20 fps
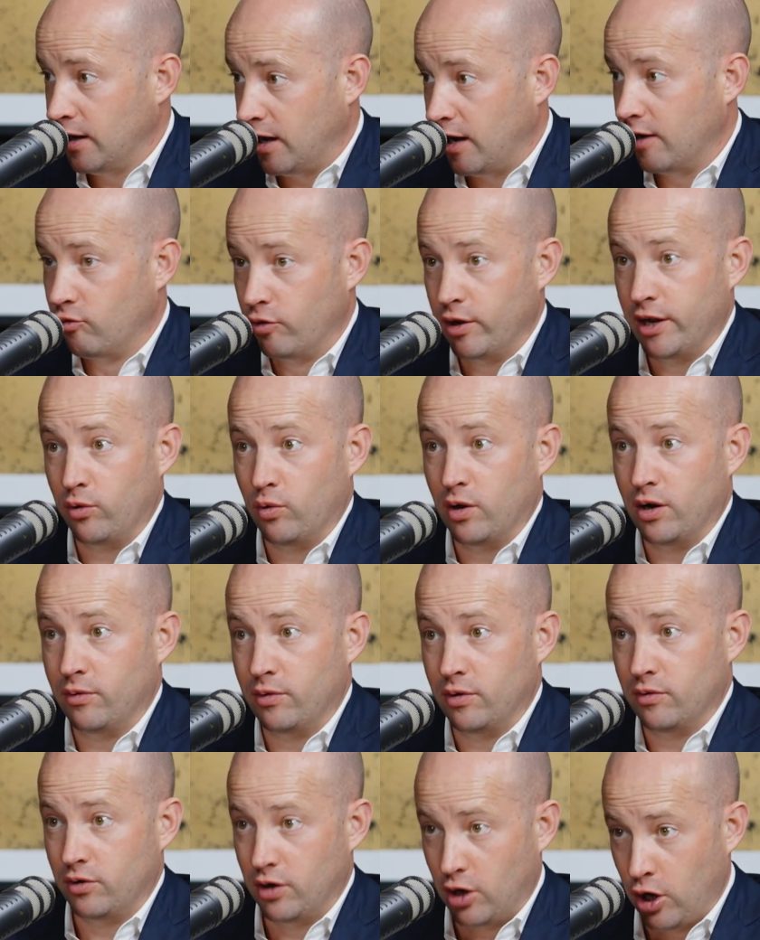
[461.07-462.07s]
I really
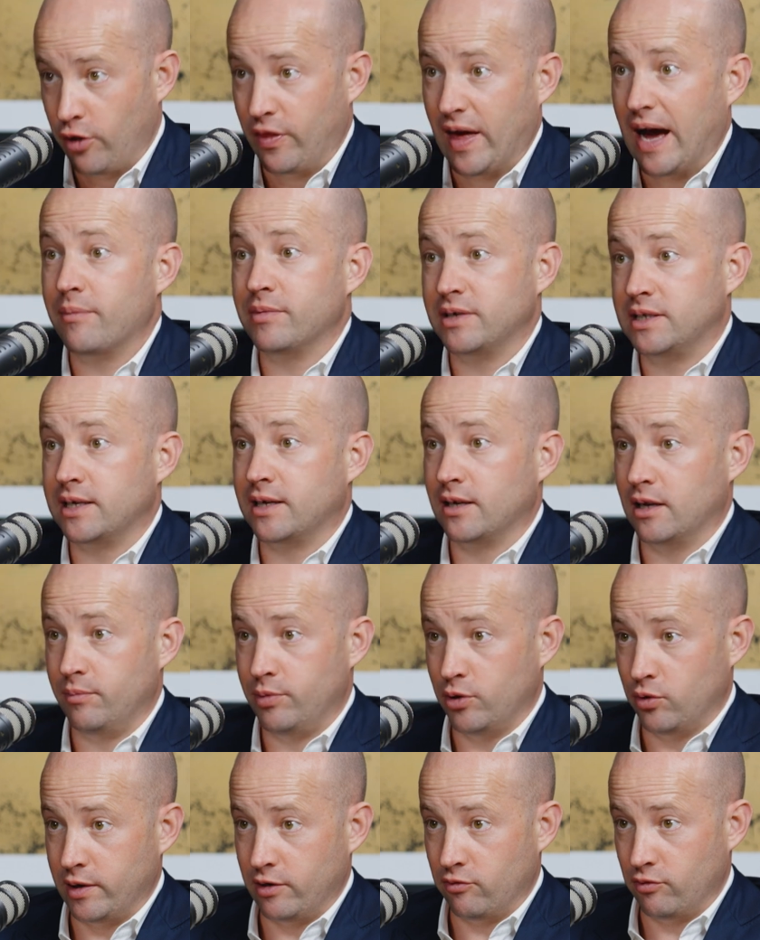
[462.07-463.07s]
want to know that particular
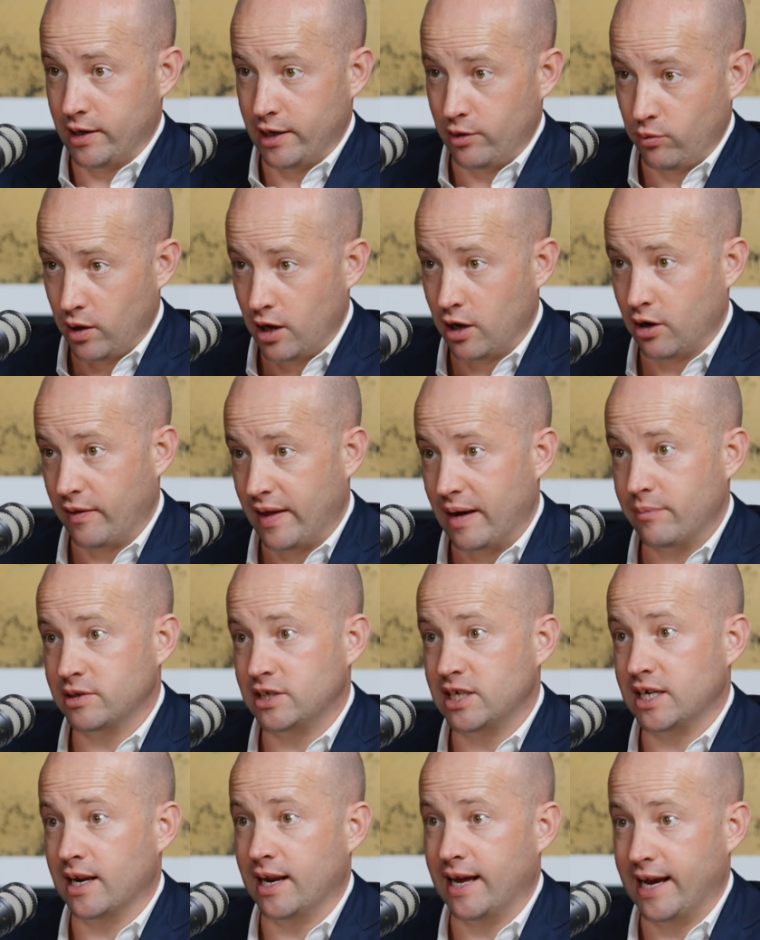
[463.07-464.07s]
building really well or that
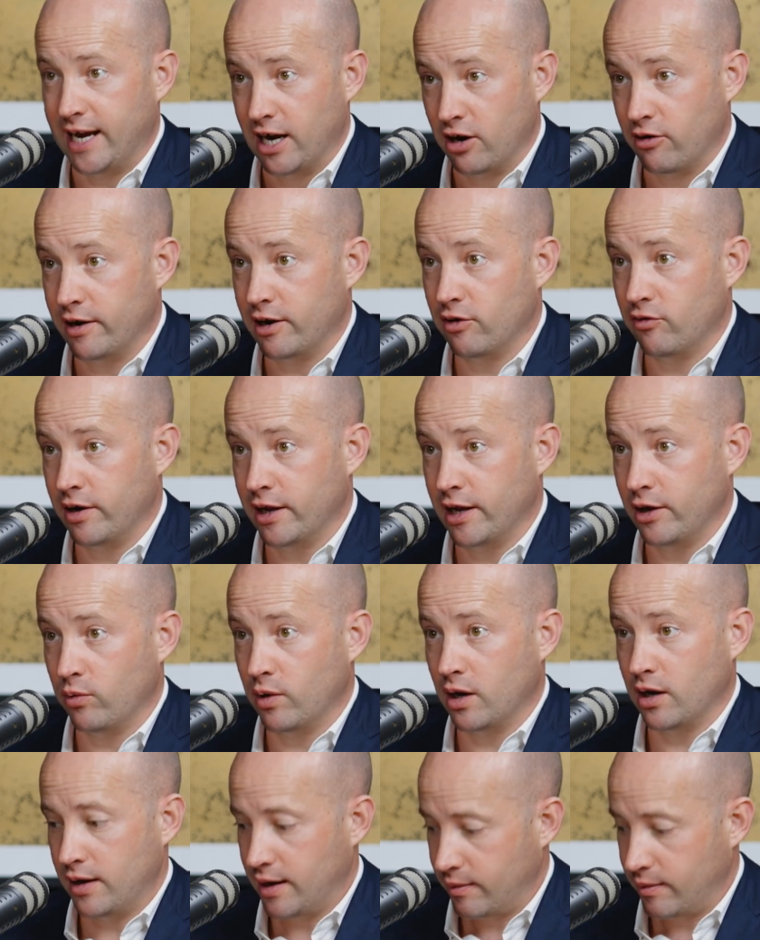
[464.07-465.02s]
particular area really well,